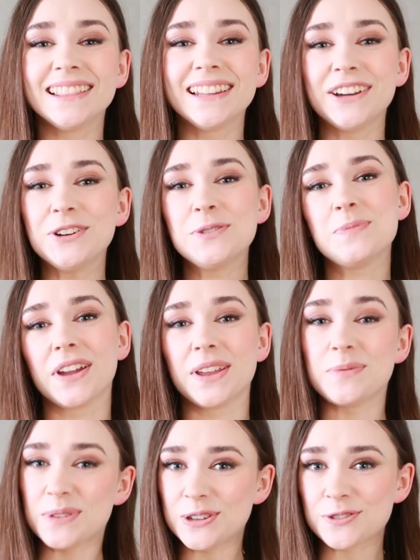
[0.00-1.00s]
Hello my
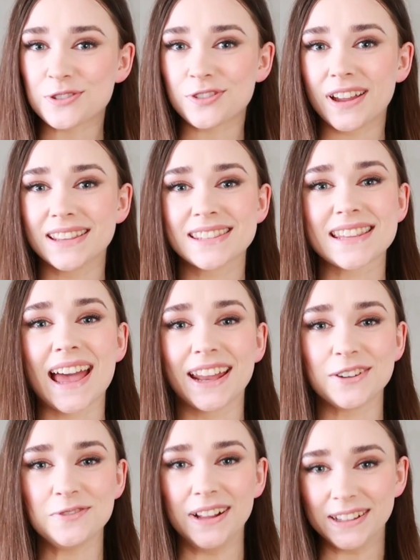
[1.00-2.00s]
beautiful friends
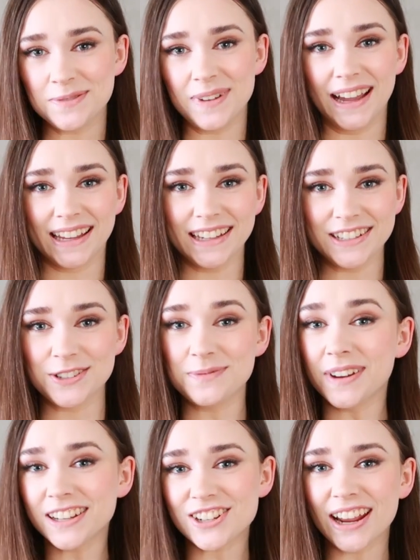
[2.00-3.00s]
and welcome back to
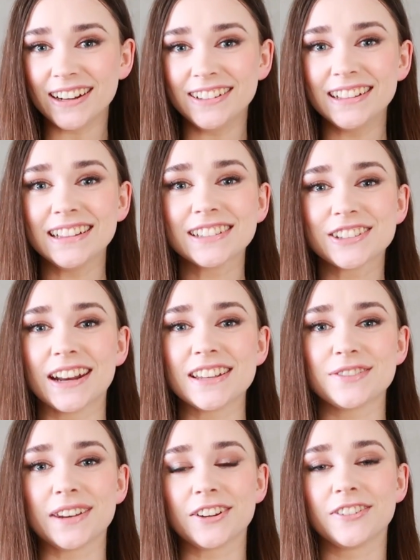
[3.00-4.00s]
my channel.
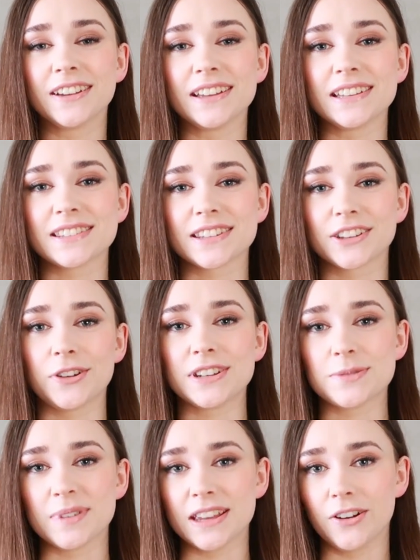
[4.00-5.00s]
Today's video is going
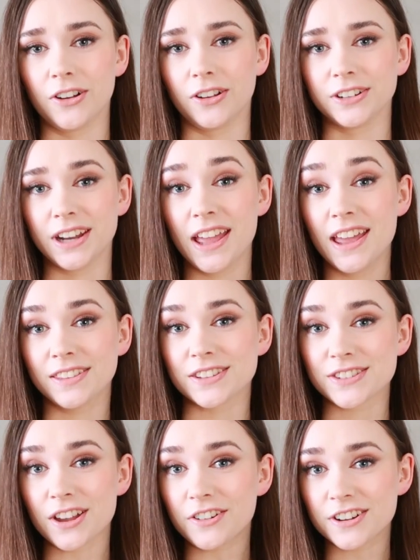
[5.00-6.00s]
to be on the
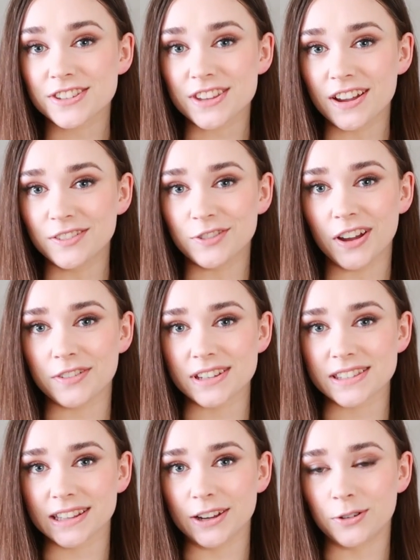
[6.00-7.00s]
Zara stuff I
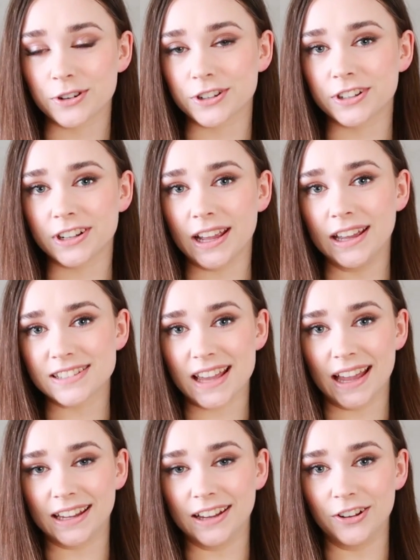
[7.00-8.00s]
recently ordered. It's
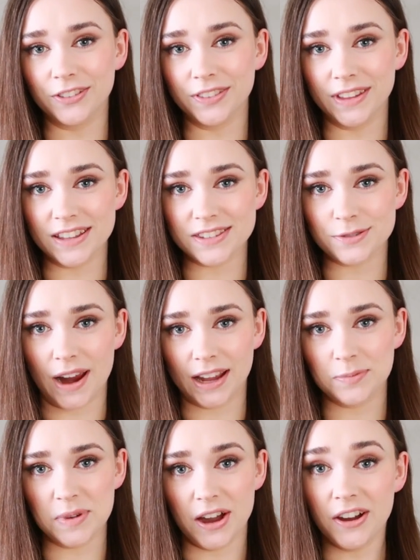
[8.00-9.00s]
hanging on this
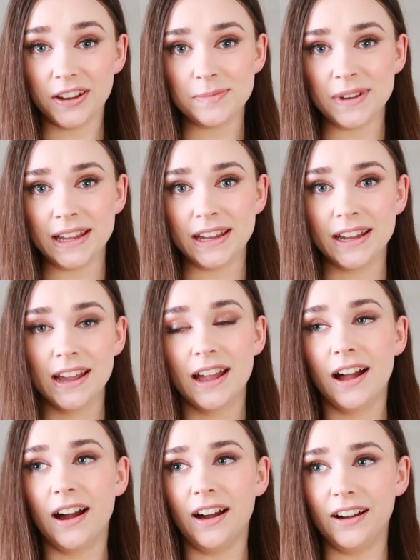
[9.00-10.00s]
rack behind me.
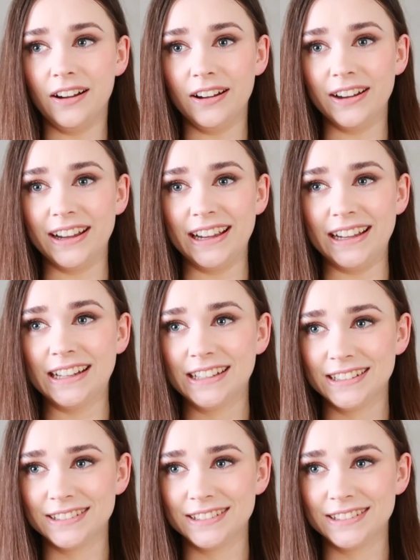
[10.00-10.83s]
I